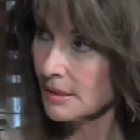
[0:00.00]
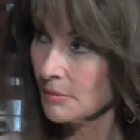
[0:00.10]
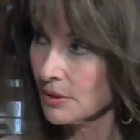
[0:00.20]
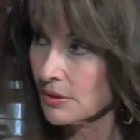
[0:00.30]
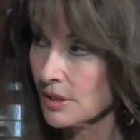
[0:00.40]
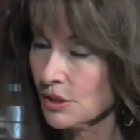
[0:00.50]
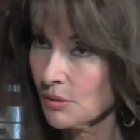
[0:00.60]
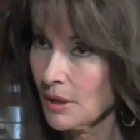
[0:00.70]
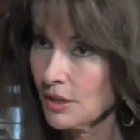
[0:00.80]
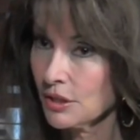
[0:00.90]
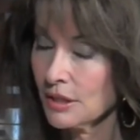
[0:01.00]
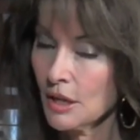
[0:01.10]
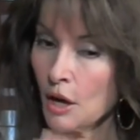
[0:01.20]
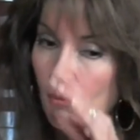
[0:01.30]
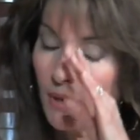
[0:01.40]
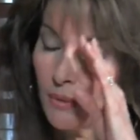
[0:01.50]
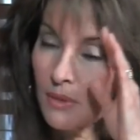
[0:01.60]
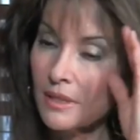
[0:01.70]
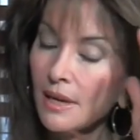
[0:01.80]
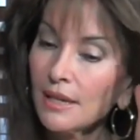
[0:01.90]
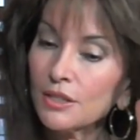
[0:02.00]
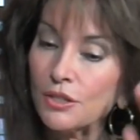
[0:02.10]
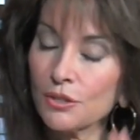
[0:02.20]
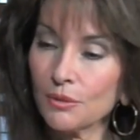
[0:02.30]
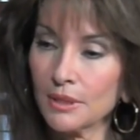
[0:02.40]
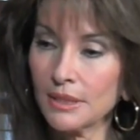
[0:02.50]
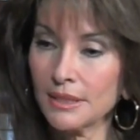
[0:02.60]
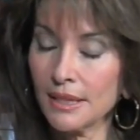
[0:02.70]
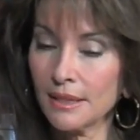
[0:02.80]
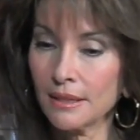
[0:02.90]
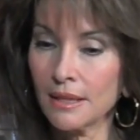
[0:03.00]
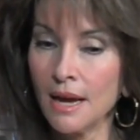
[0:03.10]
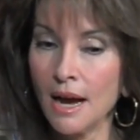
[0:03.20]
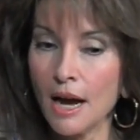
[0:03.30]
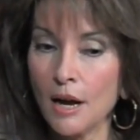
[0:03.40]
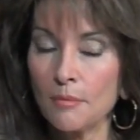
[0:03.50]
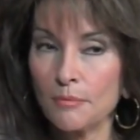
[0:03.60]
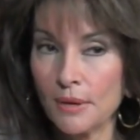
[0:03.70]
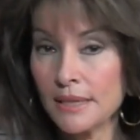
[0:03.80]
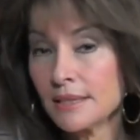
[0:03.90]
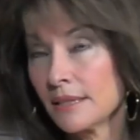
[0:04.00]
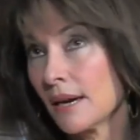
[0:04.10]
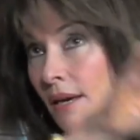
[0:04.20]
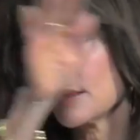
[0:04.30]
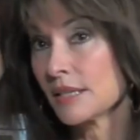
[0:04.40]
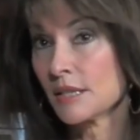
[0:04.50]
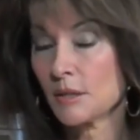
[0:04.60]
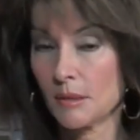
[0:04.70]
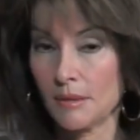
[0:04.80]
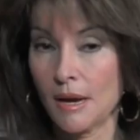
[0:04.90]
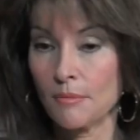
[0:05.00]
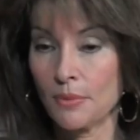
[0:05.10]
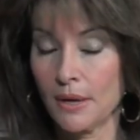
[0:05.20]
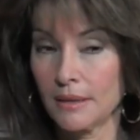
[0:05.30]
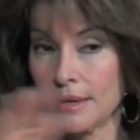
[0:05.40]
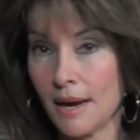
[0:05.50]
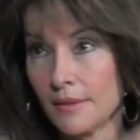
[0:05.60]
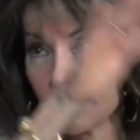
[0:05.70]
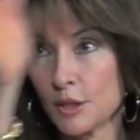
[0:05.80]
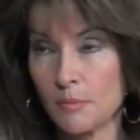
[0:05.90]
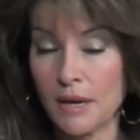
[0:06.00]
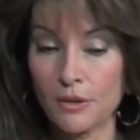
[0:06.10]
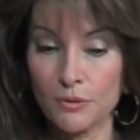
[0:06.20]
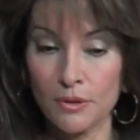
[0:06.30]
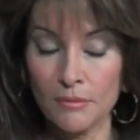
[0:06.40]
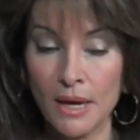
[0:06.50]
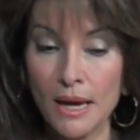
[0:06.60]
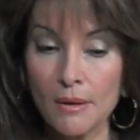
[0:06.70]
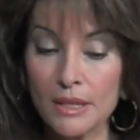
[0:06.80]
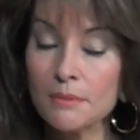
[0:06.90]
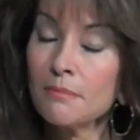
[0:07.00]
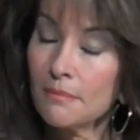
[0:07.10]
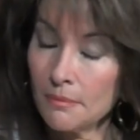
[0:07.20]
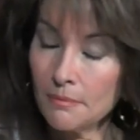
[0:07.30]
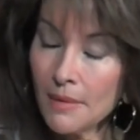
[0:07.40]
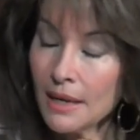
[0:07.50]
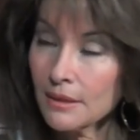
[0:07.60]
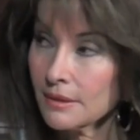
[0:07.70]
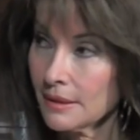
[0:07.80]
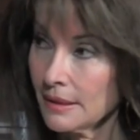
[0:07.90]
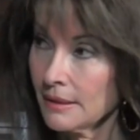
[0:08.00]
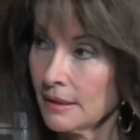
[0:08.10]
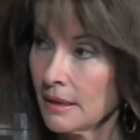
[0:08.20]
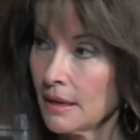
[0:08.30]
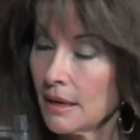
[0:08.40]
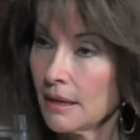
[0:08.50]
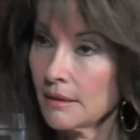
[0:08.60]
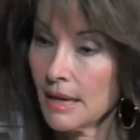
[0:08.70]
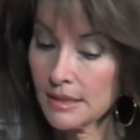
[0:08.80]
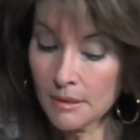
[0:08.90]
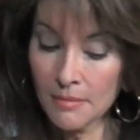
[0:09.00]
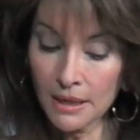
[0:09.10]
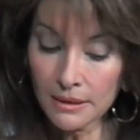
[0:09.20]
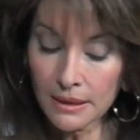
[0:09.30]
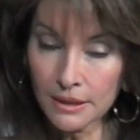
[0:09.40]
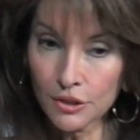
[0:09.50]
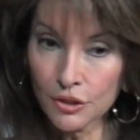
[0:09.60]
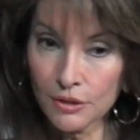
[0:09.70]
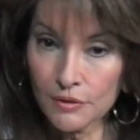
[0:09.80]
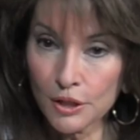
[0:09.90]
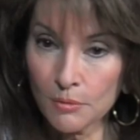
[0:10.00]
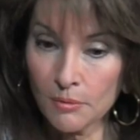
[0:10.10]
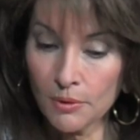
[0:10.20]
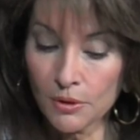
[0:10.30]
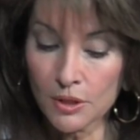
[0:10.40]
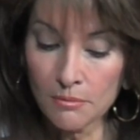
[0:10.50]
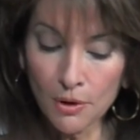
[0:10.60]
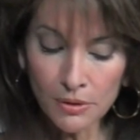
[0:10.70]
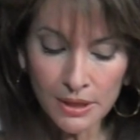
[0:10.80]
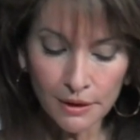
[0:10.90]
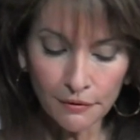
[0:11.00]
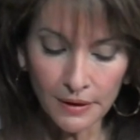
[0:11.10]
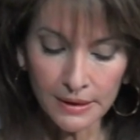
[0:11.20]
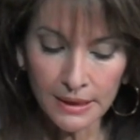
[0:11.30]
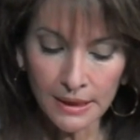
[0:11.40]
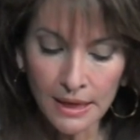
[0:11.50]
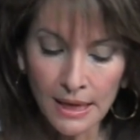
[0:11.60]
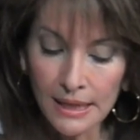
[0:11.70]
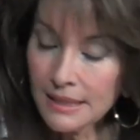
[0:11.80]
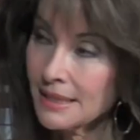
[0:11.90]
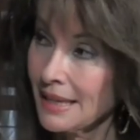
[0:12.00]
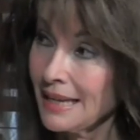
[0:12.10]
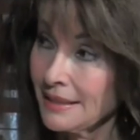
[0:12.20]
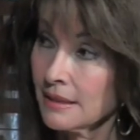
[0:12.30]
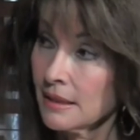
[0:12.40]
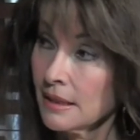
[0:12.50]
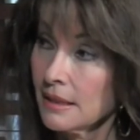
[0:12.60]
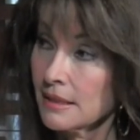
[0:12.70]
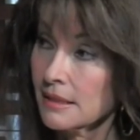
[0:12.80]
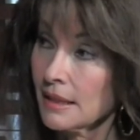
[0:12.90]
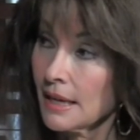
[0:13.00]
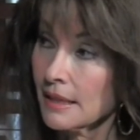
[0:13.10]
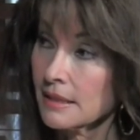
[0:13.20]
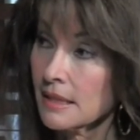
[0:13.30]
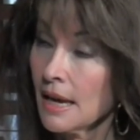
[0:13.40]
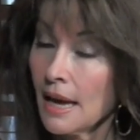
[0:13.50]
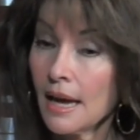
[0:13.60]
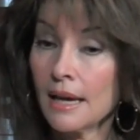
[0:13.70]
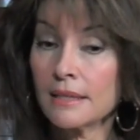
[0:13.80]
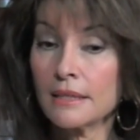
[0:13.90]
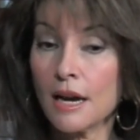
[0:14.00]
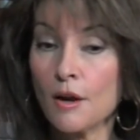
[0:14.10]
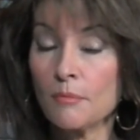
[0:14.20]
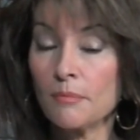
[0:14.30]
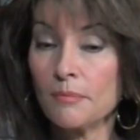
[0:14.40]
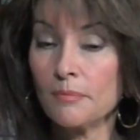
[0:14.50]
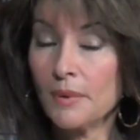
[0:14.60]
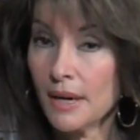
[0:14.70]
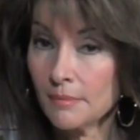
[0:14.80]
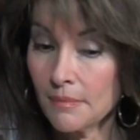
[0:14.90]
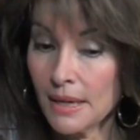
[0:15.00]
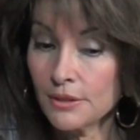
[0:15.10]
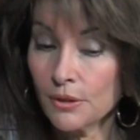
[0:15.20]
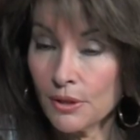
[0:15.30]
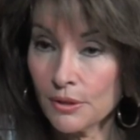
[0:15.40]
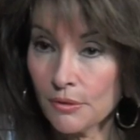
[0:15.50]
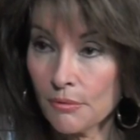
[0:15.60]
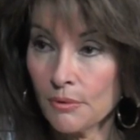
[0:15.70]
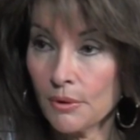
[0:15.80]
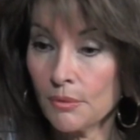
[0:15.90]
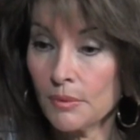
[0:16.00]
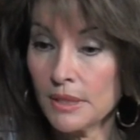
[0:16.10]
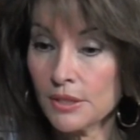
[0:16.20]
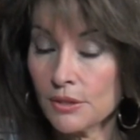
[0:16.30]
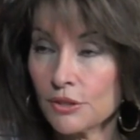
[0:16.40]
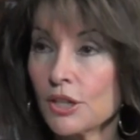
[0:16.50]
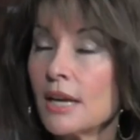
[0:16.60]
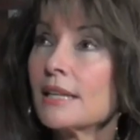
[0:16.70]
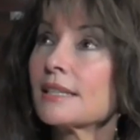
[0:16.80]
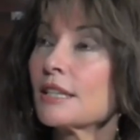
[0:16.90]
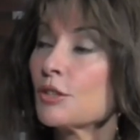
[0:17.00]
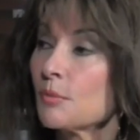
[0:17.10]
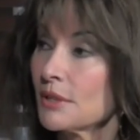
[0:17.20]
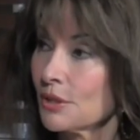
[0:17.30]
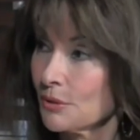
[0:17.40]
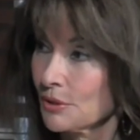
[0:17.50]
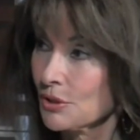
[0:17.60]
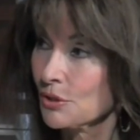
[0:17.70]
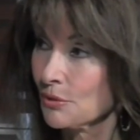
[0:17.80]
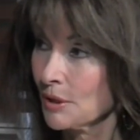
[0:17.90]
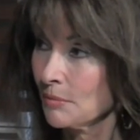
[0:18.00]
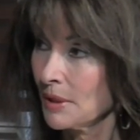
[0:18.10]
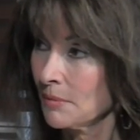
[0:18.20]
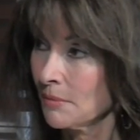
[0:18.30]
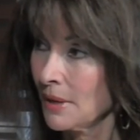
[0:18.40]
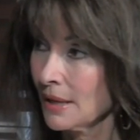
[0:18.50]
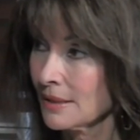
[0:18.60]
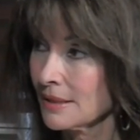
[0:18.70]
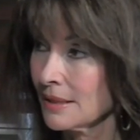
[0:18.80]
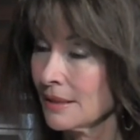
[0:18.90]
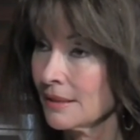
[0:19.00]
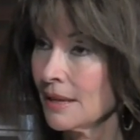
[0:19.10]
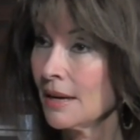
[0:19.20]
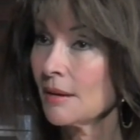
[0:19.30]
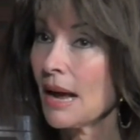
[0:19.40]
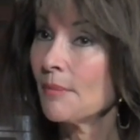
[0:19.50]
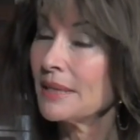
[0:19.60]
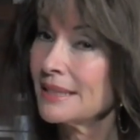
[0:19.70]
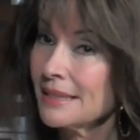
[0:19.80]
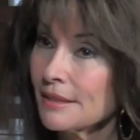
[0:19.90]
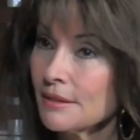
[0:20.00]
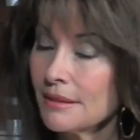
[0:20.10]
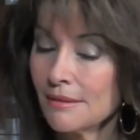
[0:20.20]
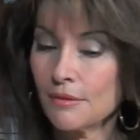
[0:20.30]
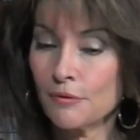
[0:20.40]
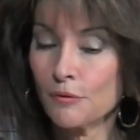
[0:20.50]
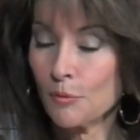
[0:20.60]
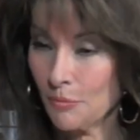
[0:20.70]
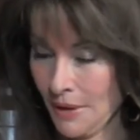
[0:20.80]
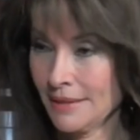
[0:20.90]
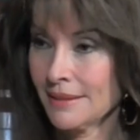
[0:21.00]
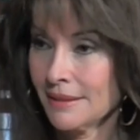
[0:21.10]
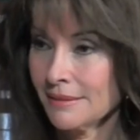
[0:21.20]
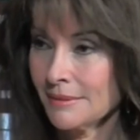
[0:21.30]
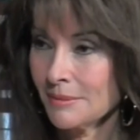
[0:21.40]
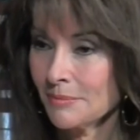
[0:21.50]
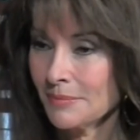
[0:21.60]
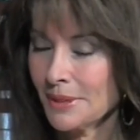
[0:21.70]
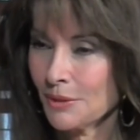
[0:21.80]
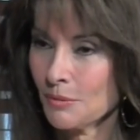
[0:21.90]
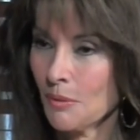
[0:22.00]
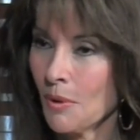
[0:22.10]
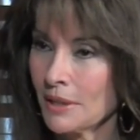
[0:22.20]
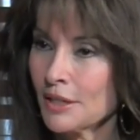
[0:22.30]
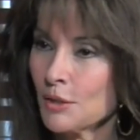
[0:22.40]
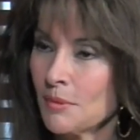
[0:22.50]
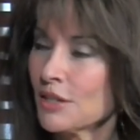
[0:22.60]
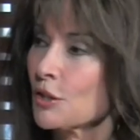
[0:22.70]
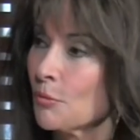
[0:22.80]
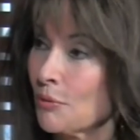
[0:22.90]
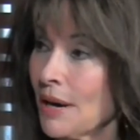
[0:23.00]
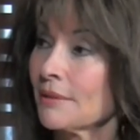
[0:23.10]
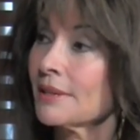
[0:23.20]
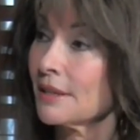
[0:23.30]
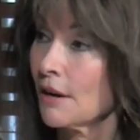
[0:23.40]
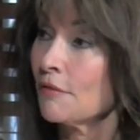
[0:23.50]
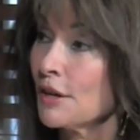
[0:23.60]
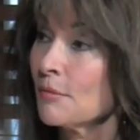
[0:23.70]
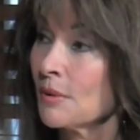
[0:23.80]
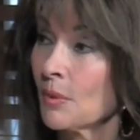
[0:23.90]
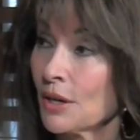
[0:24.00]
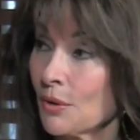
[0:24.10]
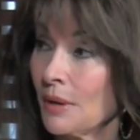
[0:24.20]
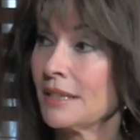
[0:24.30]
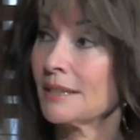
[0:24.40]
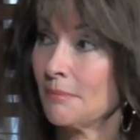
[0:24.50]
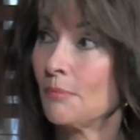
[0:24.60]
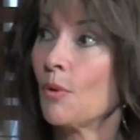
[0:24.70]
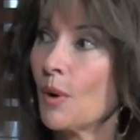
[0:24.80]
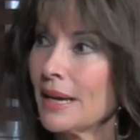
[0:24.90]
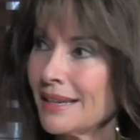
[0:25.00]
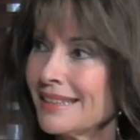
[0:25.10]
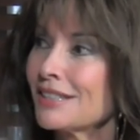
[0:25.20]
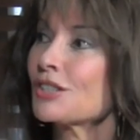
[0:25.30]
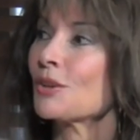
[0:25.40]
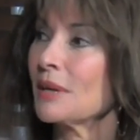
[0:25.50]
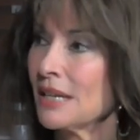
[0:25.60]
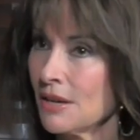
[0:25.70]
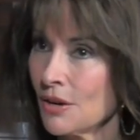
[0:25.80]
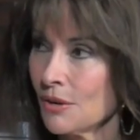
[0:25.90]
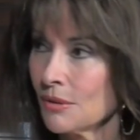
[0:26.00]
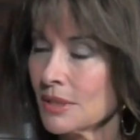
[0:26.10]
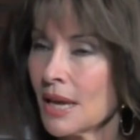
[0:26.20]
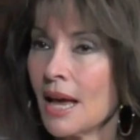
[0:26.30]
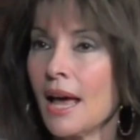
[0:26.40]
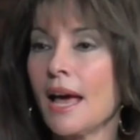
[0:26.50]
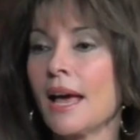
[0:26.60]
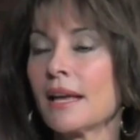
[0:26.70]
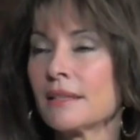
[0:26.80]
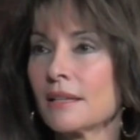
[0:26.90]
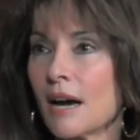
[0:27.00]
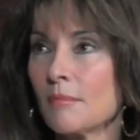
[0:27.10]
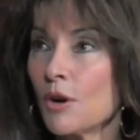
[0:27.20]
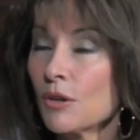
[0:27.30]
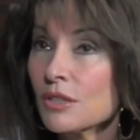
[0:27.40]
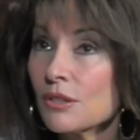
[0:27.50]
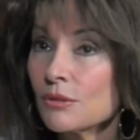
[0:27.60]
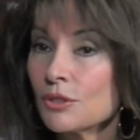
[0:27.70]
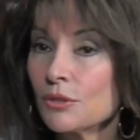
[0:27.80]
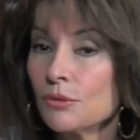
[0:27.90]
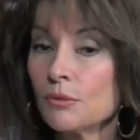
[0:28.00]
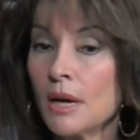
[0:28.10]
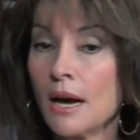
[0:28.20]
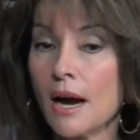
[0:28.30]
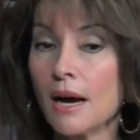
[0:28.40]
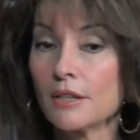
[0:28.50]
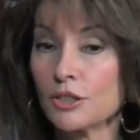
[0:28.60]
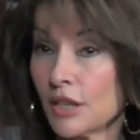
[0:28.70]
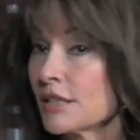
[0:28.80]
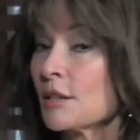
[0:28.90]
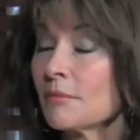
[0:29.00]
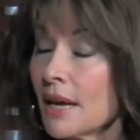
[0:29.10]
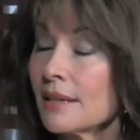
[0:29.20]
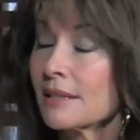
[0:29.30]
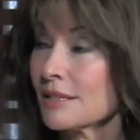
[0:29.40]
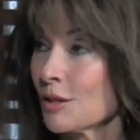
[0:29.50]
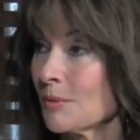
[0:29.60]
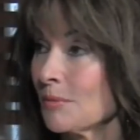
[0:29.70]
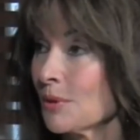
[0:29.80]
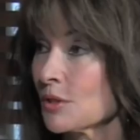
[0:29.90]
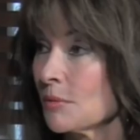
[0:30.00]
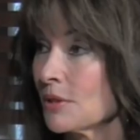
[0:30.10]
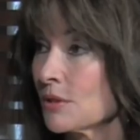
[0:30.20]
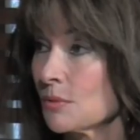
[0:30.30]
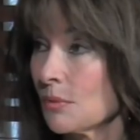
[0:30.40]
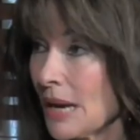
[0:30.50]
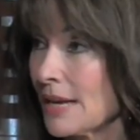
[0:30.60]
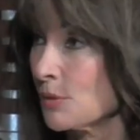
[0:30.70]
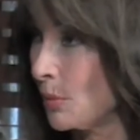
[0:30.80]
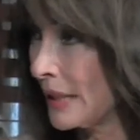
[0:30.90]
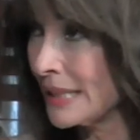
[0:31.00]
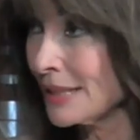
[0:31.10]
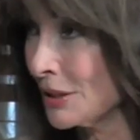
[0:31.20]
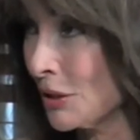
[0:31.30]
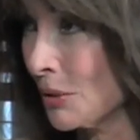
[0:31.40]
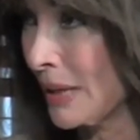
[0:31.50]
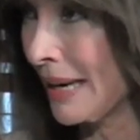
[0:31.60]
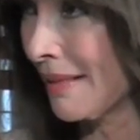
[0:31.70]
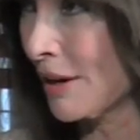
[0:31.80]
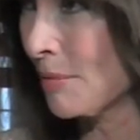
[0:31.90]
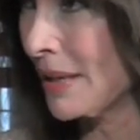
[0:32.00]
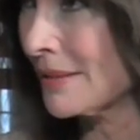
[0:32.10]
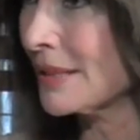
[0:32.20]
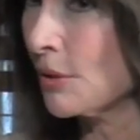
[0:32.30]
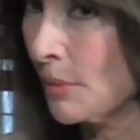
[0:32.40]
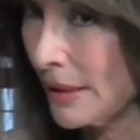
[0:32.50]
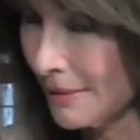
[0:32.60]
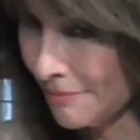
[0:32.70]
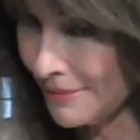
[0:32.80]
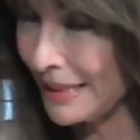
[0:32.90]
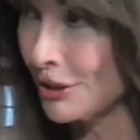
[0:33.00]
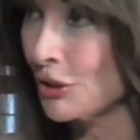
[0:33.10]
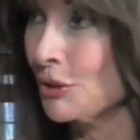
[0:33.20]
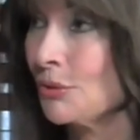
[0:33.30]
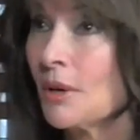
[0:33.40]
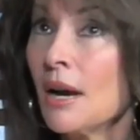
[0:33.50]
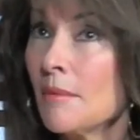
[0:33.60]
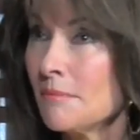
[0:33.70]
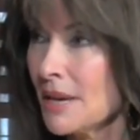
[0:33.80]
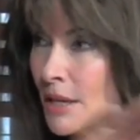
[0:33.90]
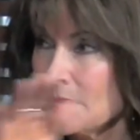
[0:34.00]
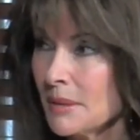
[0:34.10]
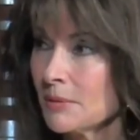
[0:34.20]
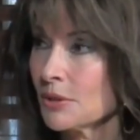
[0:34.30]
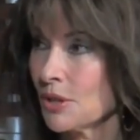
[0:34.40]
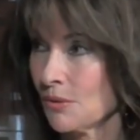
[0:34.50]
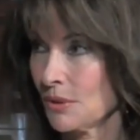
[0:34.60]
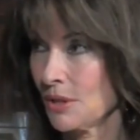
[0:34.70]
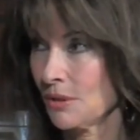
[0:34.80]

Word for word: a similar situation. But it was Liza's story to tell. Uh, Brendan on this umbrella on this spectrum is mildly mm. uh, has a mild condition of cerebral palsy, mostly affecting his gait, mm. his legs. And um, but my daughter, through her research, since we told the story in People Magazine, yeah. and we did it for Brendan because we wanted to speak so proudly of him yes. and what a so great he boy he is, so yes. he knows. And um, also to uh, shed some light on cerebral palsy because as we yeah. didn't know anything about it till we needed to, yeah. many people don't